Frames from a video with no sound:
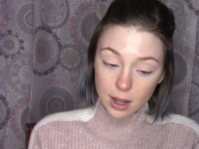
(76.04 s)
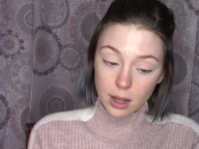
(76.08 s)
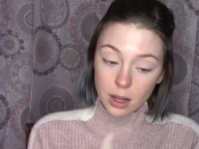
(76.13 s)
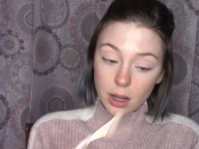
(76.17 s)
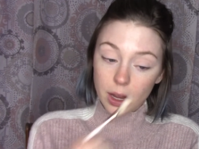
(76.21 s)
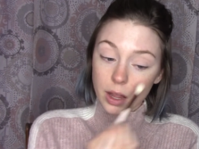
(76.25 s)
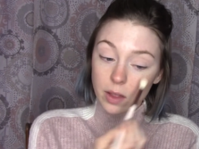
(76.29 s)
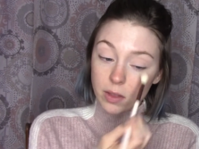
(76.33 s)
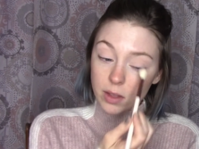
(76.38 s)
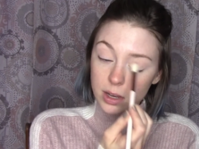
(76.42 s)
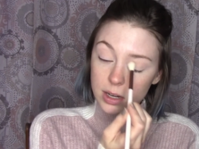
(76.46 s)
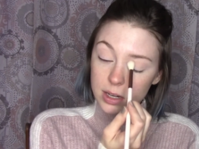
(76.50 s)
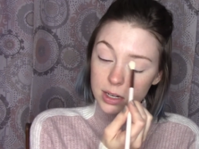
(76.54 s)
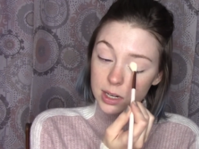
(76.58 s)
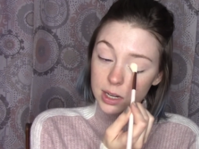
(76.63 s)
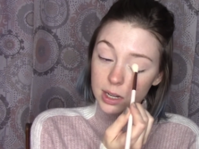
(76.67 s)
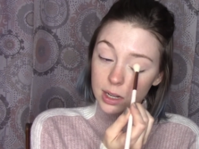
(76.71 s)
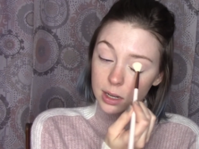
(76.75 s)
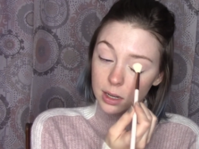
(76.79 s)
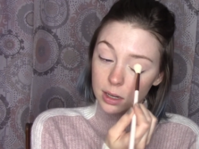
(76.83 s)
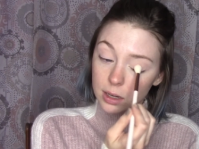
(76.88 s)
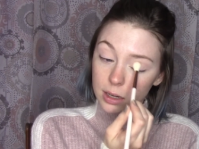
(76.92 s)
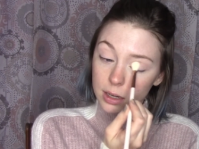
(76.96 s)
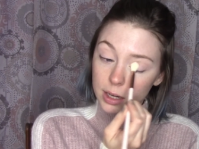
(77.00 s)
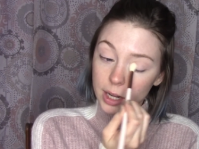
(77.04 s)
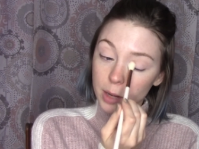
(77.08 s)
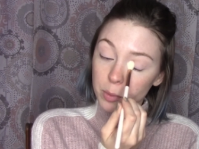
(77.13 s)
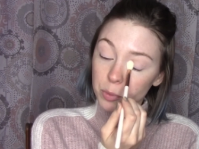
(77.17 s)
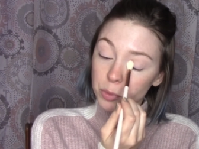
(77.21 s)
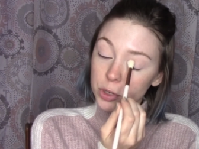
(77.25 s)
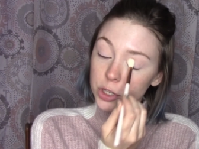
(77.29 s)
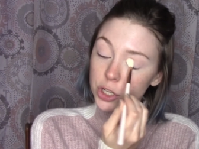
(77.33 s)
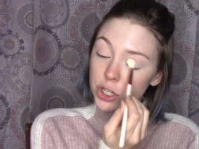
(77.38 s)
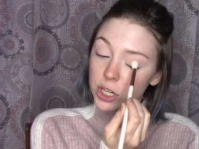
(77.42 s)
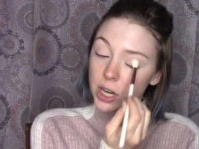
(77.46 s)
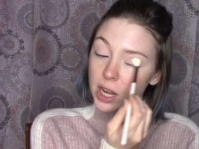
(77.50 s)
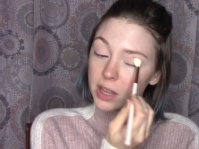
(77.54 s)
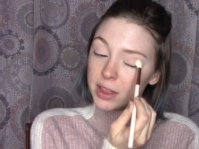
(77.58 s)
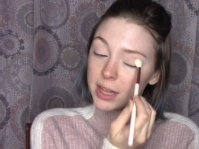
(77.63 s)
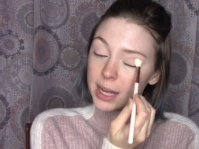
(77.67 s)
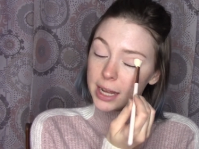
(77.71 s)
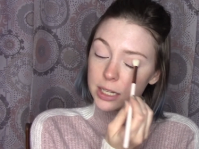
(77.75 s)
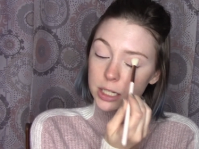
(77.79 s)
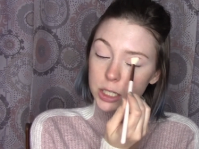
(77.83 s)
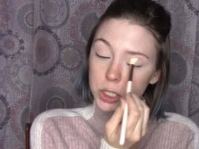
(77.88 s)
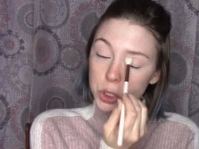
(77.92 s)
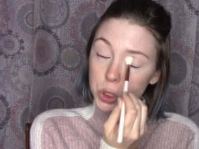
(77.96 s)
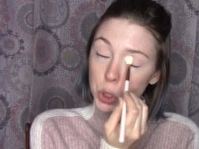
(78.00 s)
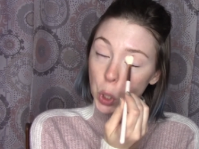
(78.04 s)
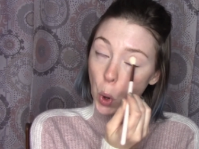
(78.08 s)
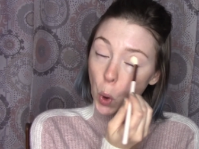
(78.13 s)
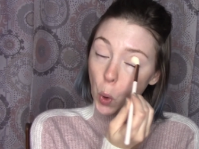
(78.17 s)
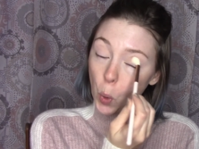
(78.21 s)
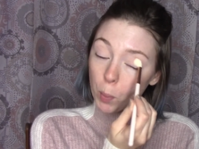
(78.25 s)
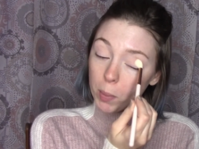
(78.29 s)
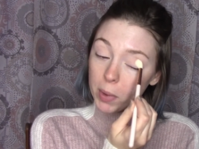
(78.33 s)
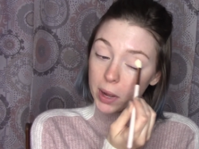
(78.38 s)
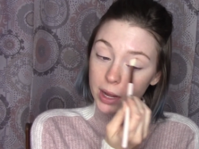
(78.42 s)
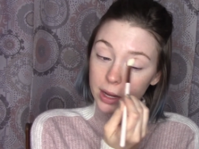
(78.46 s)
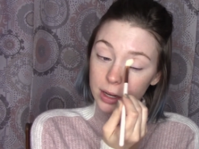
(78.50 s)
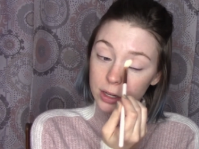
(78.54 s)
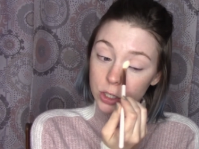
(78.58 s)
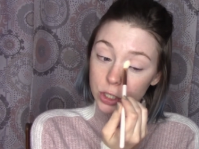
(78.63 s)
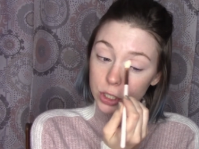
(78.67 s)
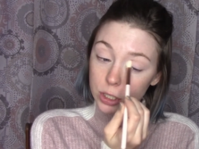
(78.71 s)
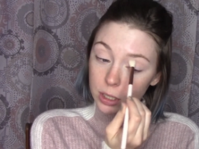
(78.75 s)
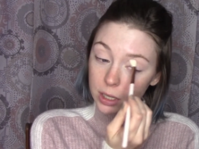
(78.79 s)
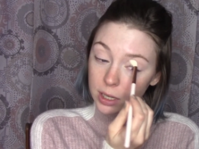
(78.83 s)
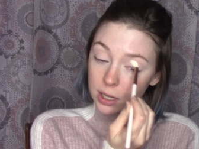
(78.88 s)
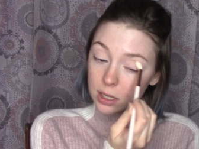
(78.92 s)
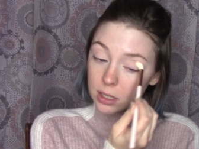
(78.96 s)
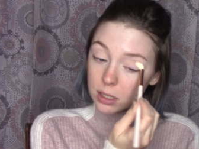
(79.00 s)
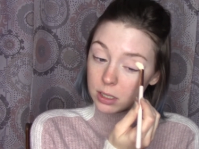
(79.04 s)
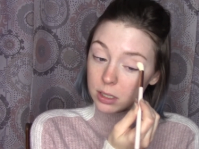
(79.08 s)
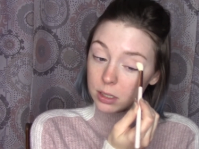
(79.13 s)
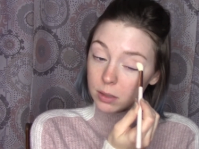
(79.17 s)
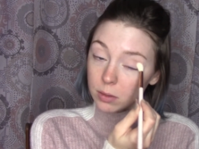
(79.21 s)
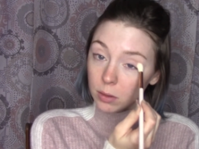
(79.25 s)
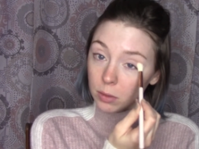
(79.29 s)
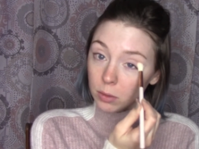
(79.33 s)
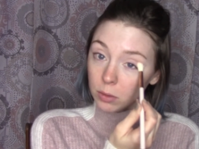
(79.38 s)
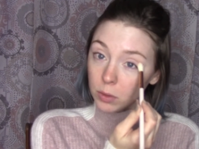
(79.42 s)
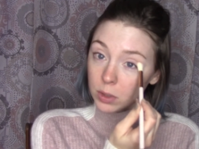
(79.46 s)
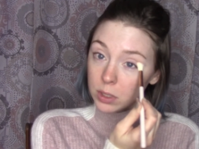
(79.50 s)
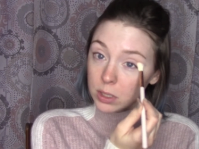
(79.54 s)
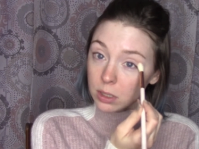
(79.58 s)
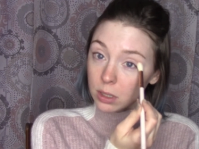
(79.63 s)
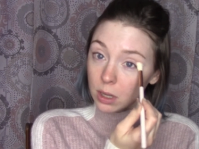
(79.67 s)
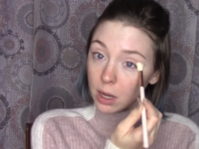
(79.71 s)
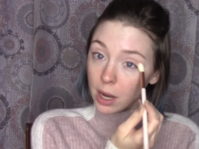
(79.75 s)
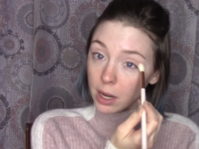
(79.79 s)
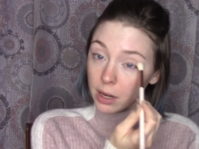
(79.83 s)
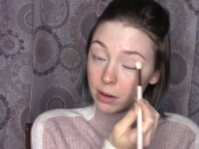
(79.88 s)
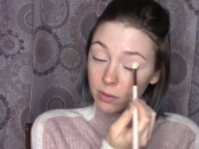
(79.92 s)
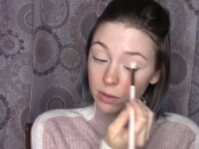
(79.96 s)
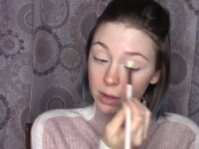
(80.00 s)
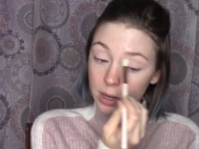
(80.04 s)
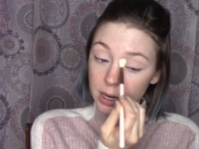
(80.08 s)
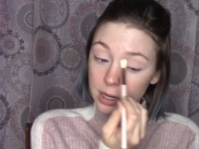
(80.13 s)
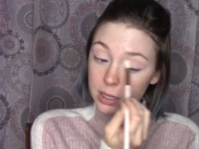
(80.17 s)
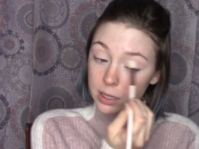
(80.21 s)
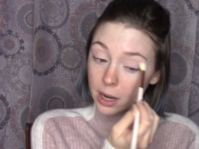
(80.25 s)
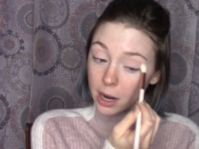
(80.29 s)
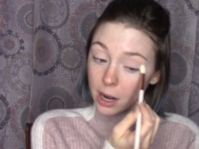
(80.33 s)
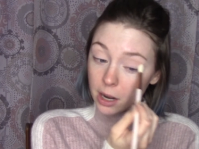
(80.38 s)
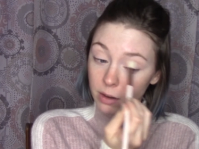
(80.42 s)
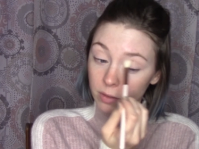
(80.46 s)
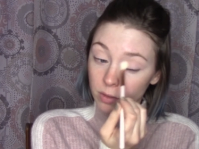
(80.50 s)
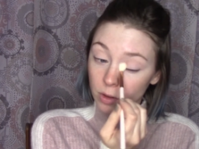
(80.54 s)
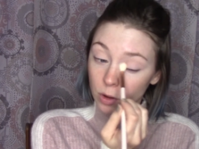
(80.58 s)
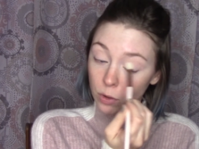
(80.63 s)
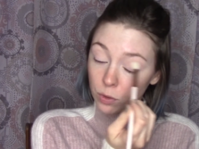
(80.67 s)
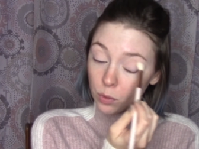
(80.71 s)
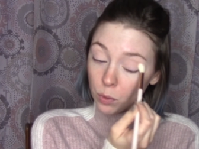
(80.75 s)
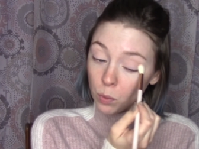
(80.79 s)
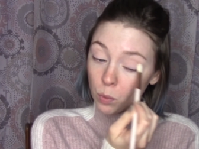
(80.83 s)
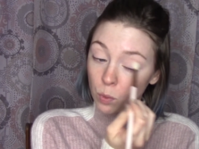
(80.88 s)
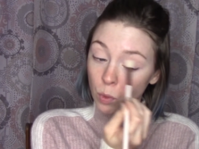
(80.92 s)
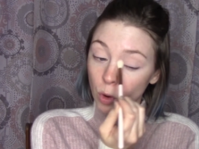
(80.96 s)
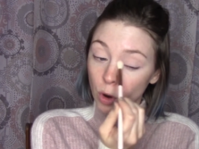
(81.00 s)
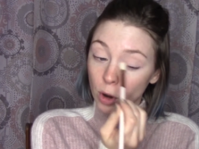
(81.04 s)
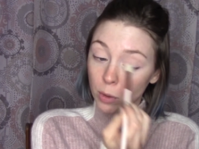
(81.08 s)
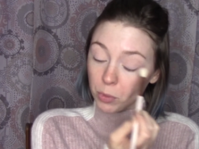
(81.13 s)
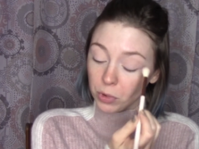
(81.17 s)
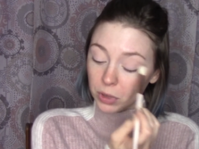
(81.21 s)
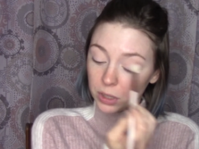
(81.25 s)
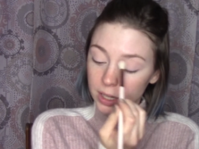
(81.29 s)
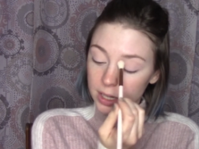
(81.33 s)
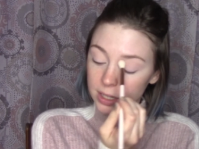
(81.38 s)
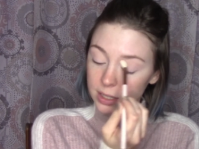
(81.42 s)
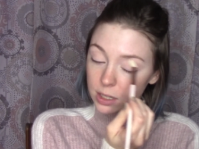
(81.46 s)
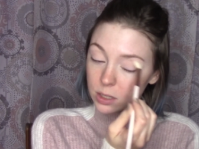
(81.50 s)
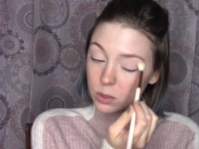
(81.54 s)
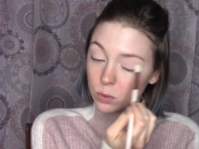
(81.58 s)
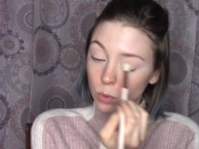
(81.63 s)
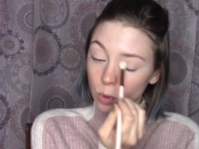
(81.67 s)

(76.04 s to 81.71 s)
And they did, and I appreciate that so much because I was kind of getting tired of all the warm releases.